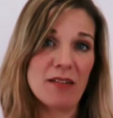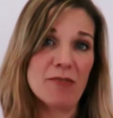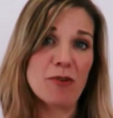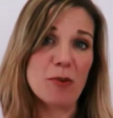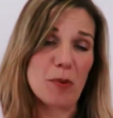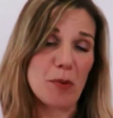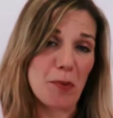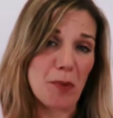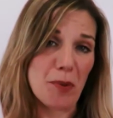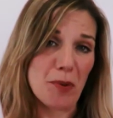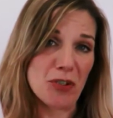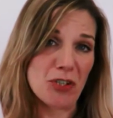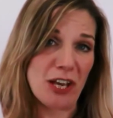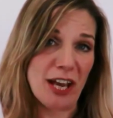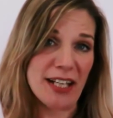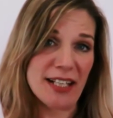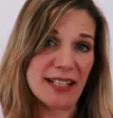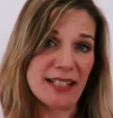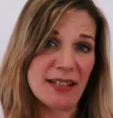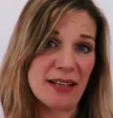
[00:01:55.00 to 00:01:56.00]
from a
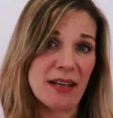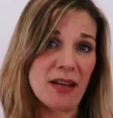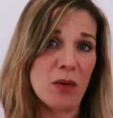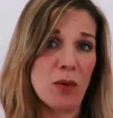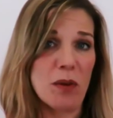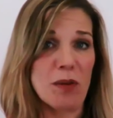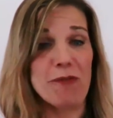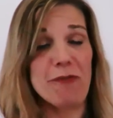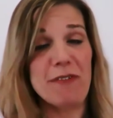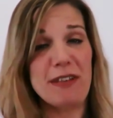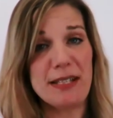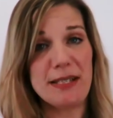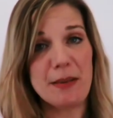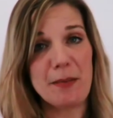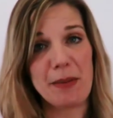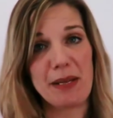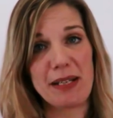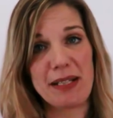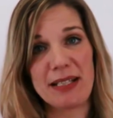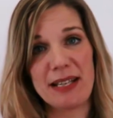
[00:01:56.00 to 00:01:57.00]
project, while
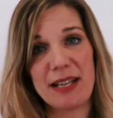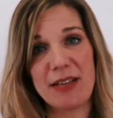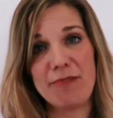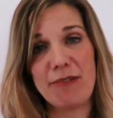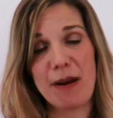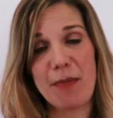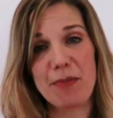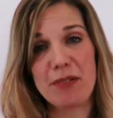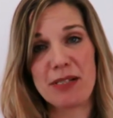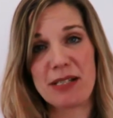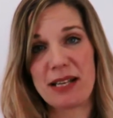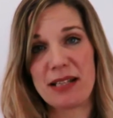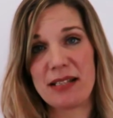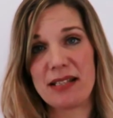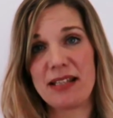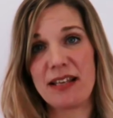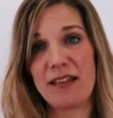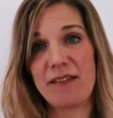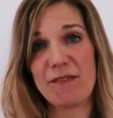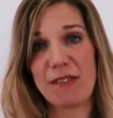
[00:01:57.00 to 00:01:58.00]
feasibility represents
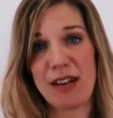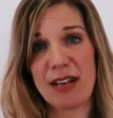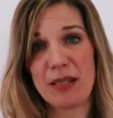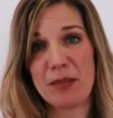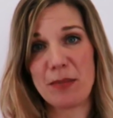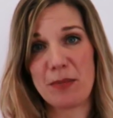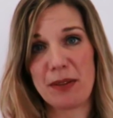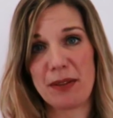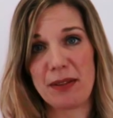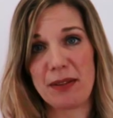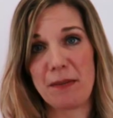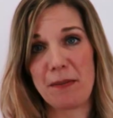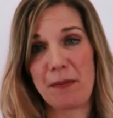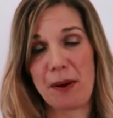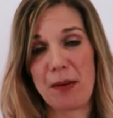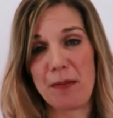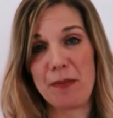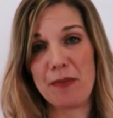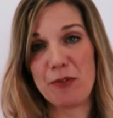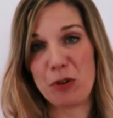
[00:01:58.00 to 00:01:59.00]
the investment that might
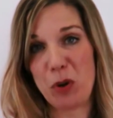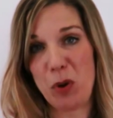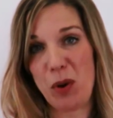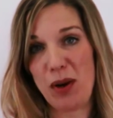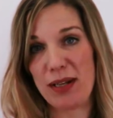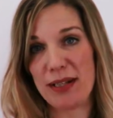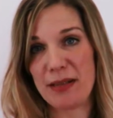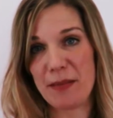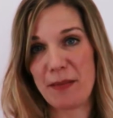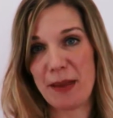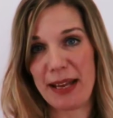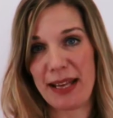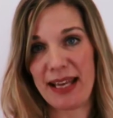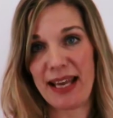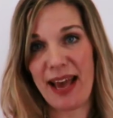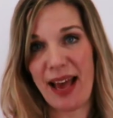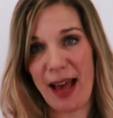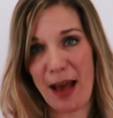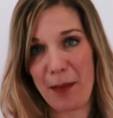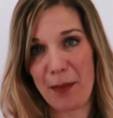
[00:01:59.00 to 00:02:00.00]
be required to make it
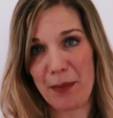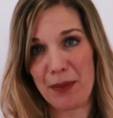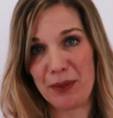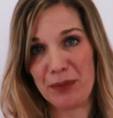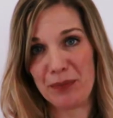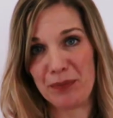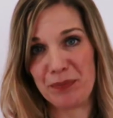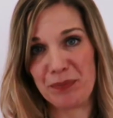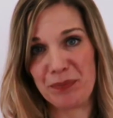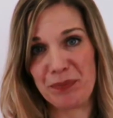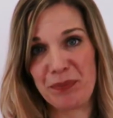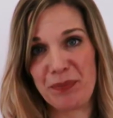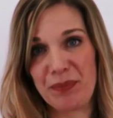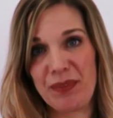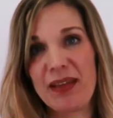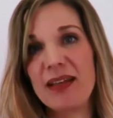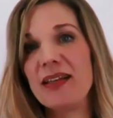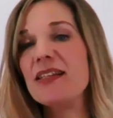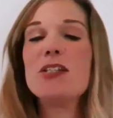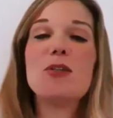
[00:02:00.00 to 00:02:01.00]
happen.
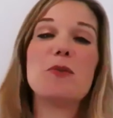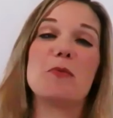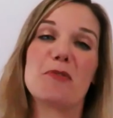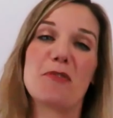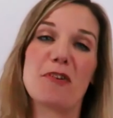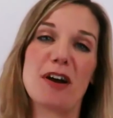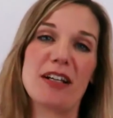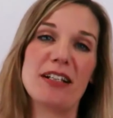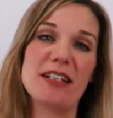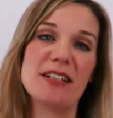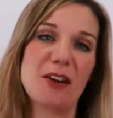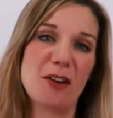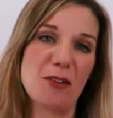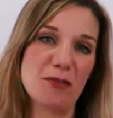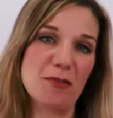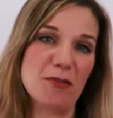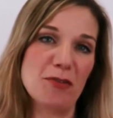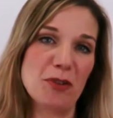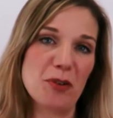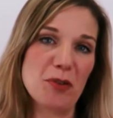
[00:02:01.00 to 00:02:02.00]
To provide an
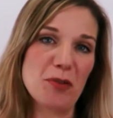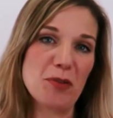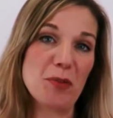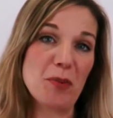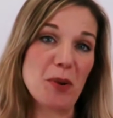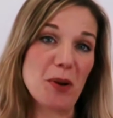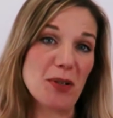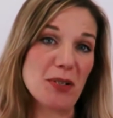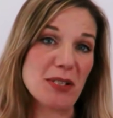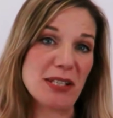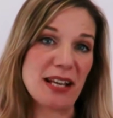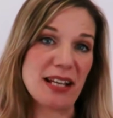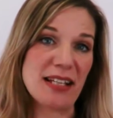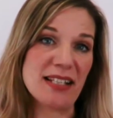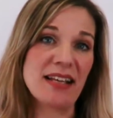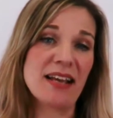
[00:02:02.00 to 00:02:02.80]
overview of the process,